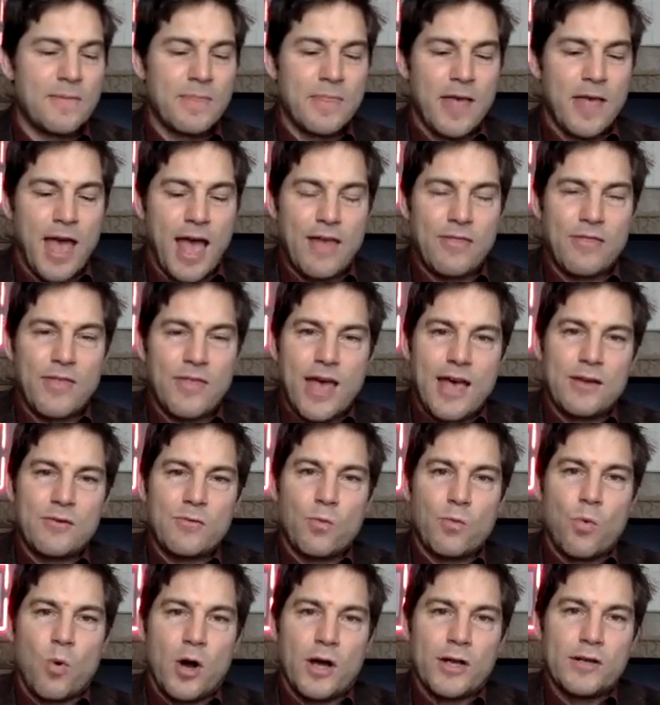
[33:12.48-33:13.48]
and then
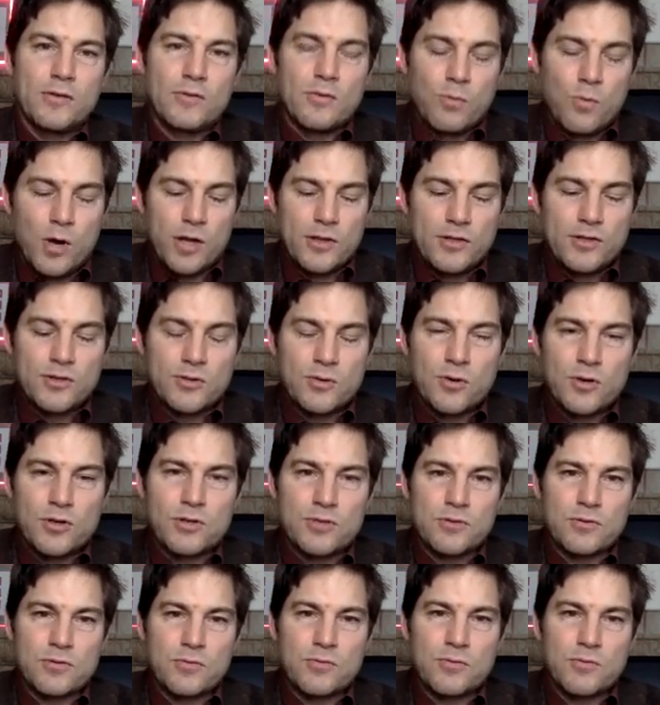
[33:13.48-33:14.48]
one
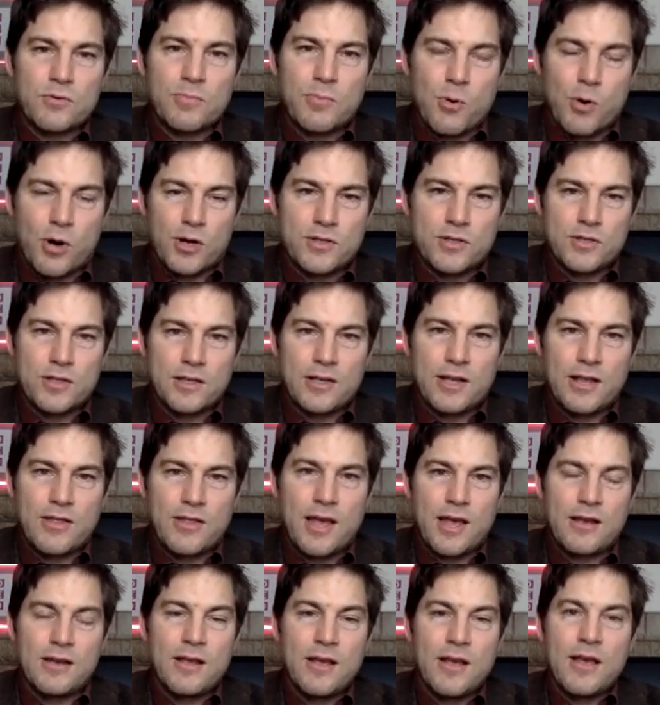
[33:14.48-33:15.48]
source reports it, and
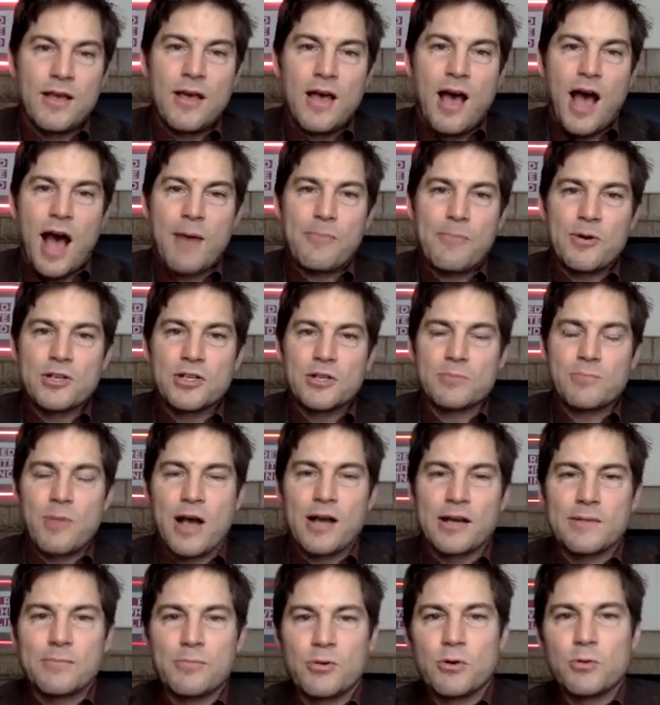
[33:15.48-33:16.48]
then Operation
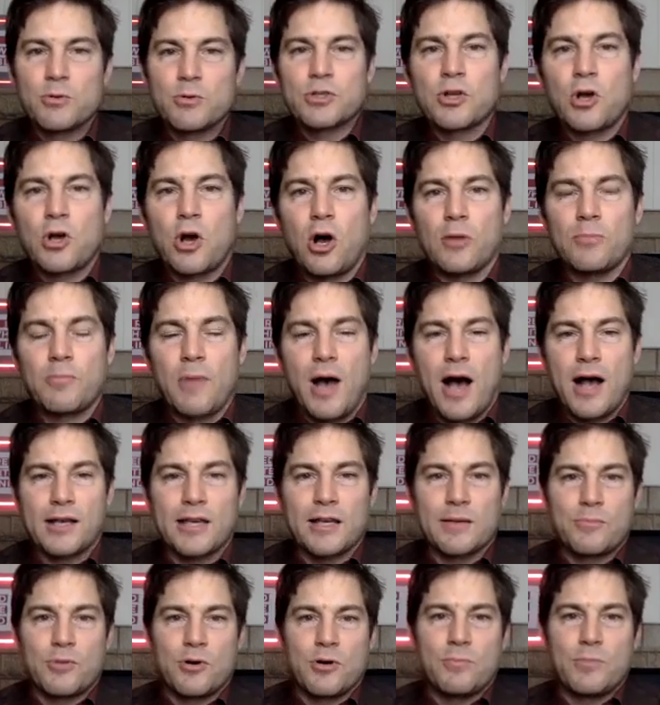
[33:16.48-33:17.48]
Mockingbird was called
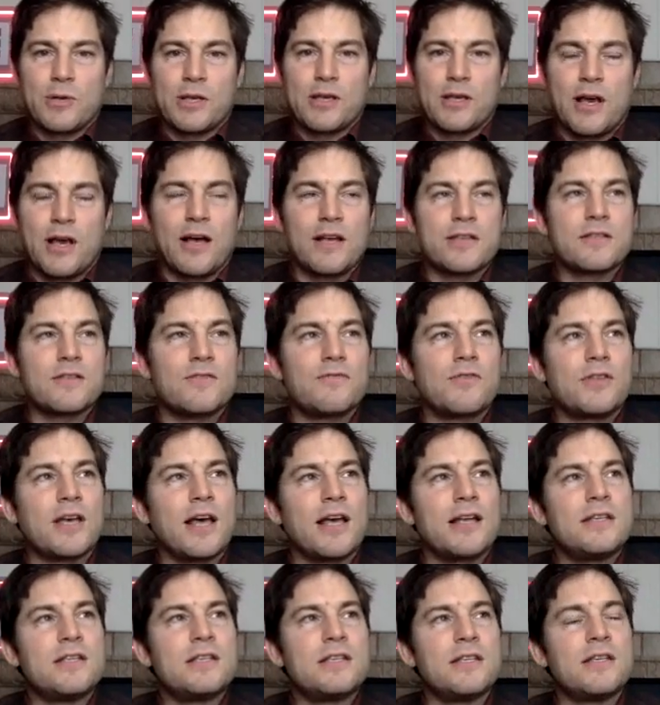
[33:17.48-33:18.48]
Mockingbird because of the
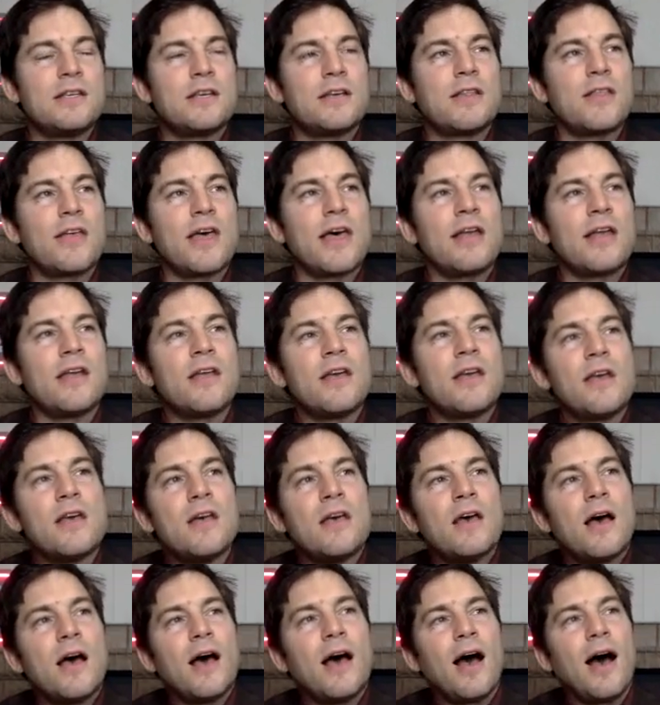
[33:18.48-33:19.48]
idea that
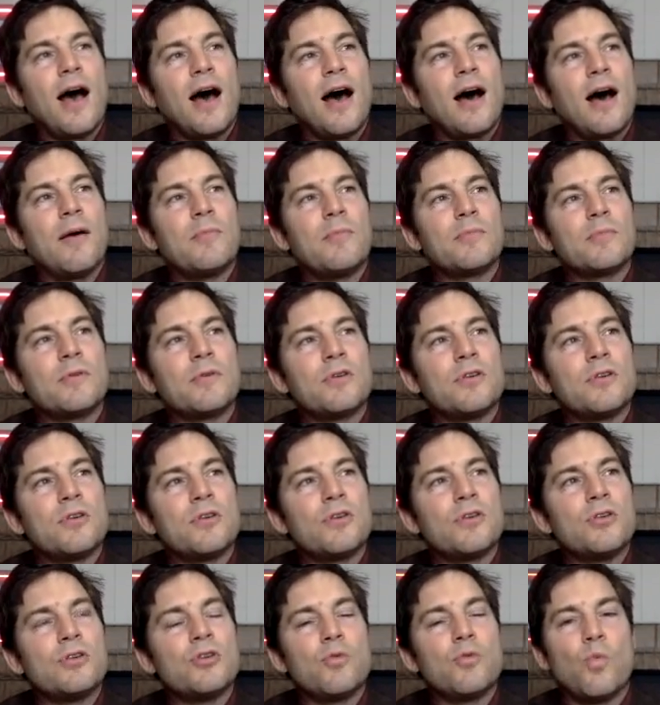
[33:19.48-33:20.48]

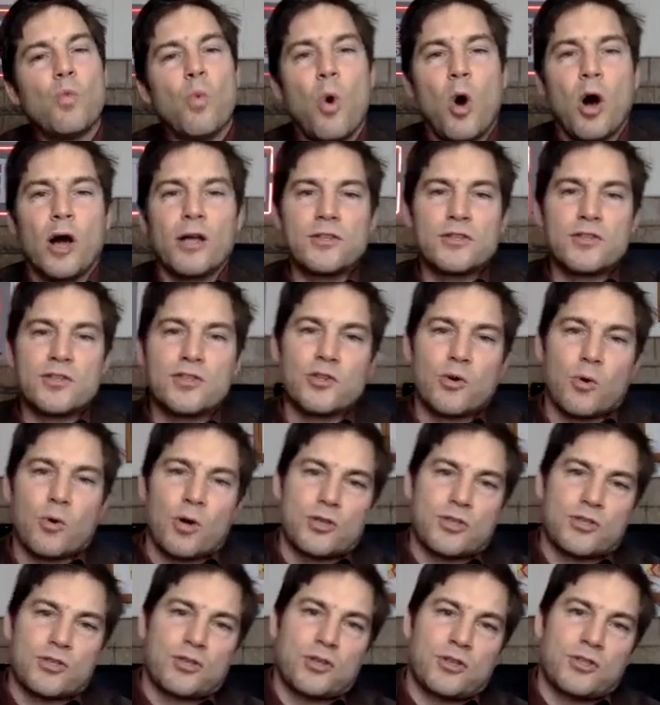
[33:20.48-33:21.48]
one
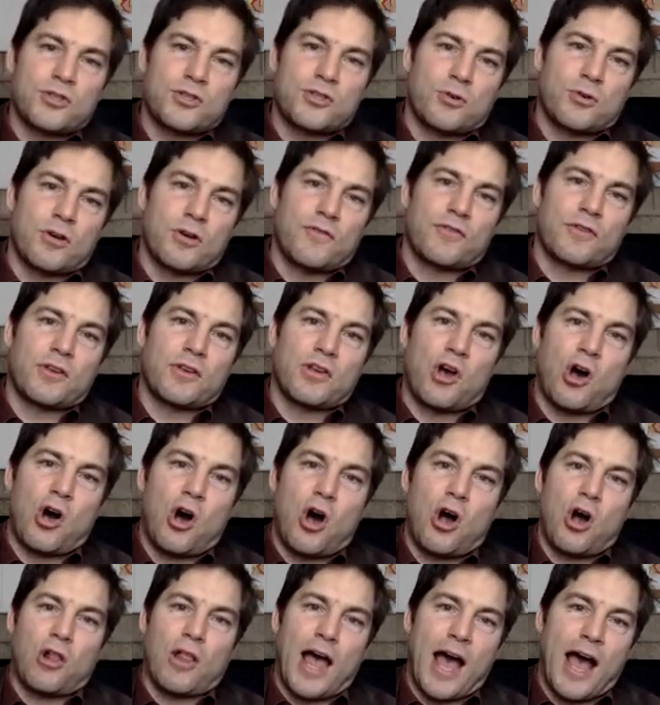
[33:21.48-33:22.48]
source could sort of
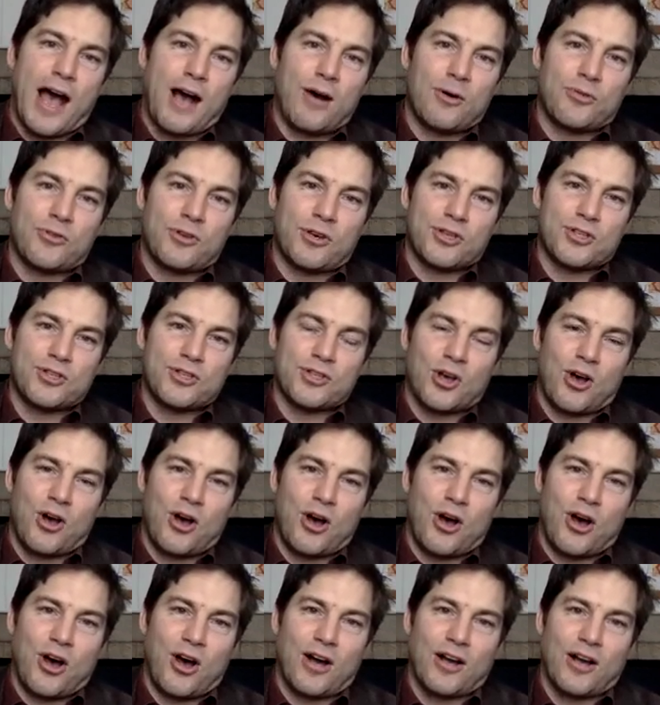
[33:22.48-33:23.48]
call out their
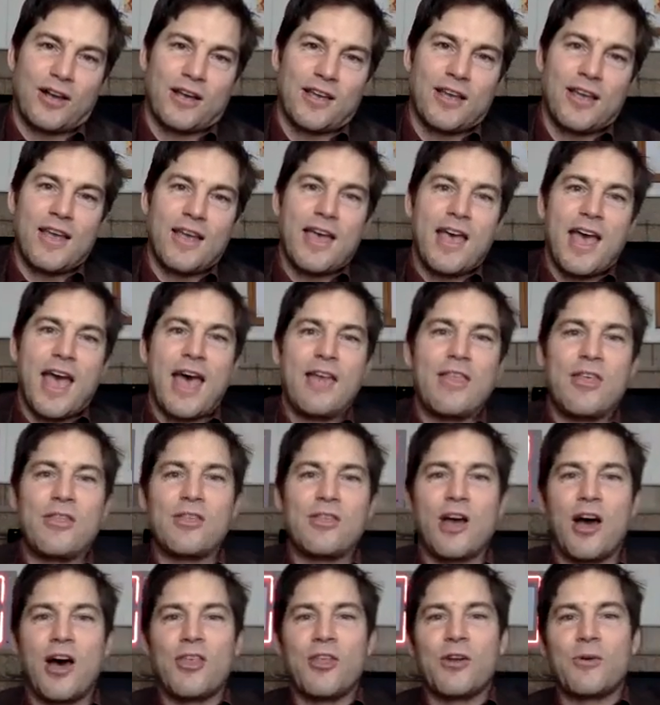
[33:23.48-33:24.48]
song, and then
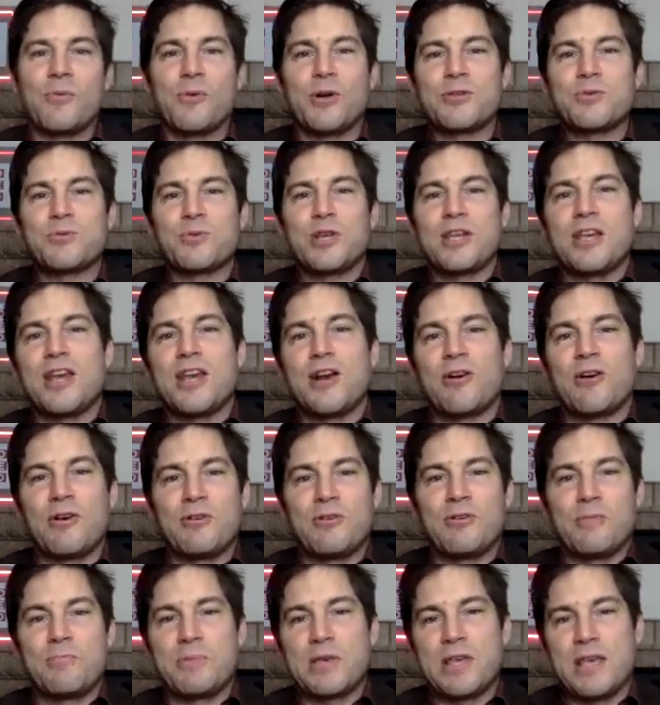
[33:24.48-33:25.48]
the other ones would hear
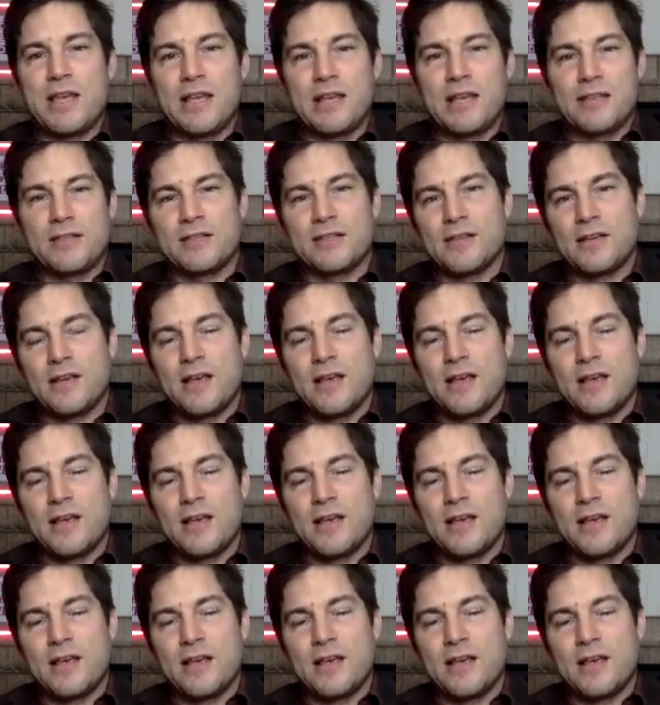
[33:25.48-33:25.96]
and repeat,